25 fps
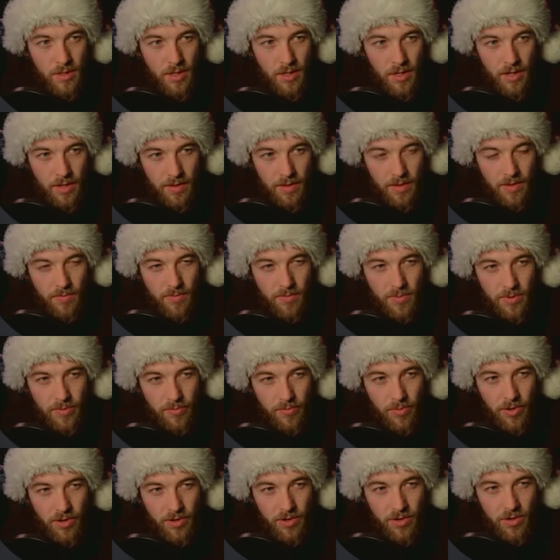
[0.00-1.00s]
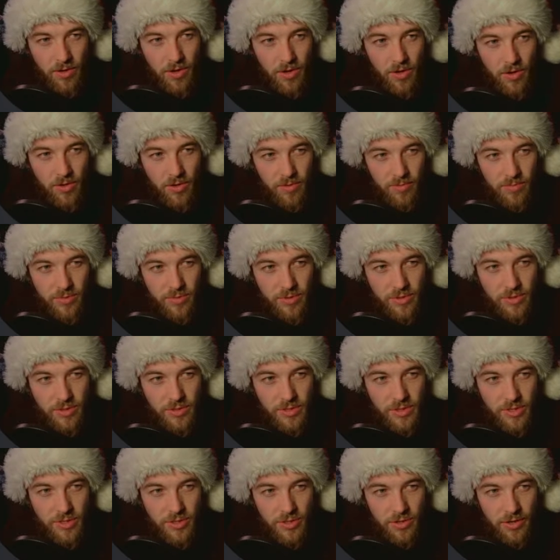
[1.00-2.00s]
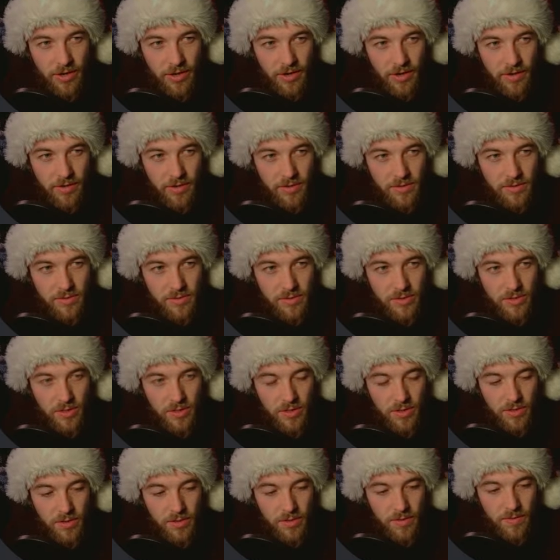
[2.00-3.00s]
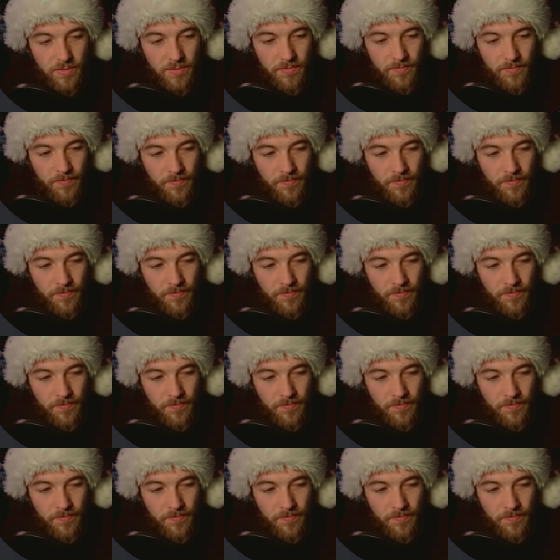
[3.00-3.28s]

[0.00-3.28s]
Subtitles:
I think we want to call a procedure here. So